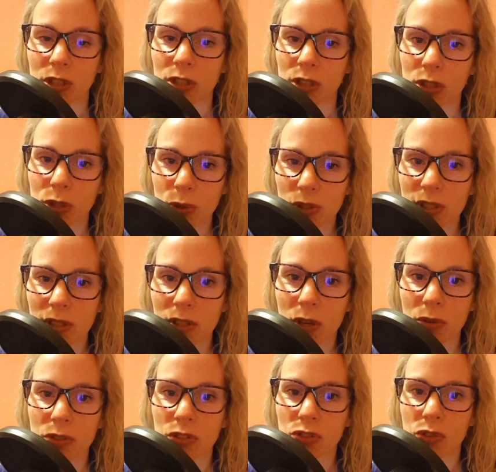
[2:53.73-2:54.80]
Loosen
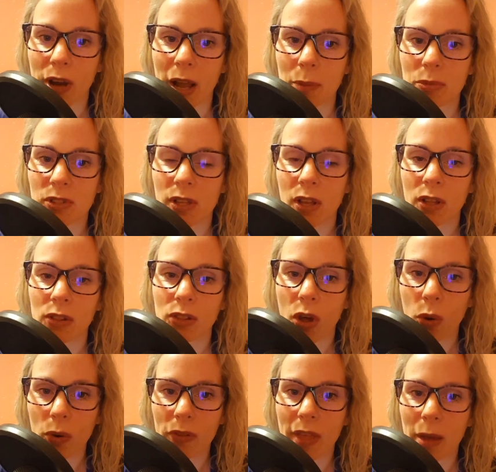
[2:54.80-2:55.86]
those straps,
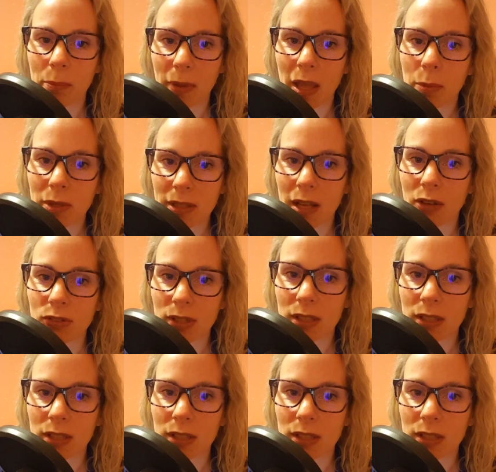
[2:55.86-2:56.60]
lower that baby down